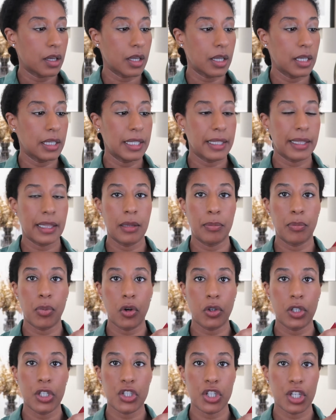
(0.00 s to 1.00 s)
a little
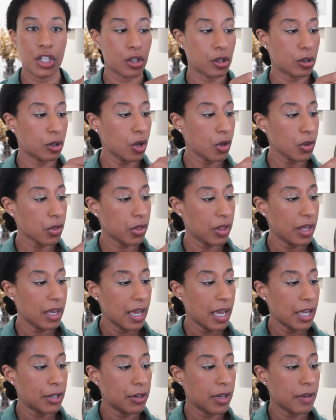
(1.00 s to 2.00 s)
polishing cloth,
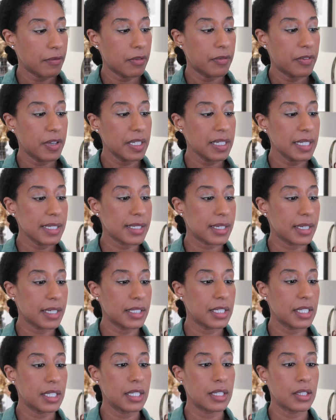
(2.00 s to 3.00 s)
and you have a very
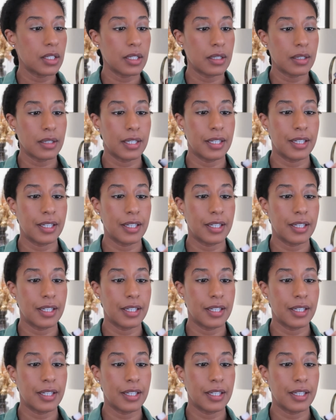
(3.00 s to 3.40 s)
tiny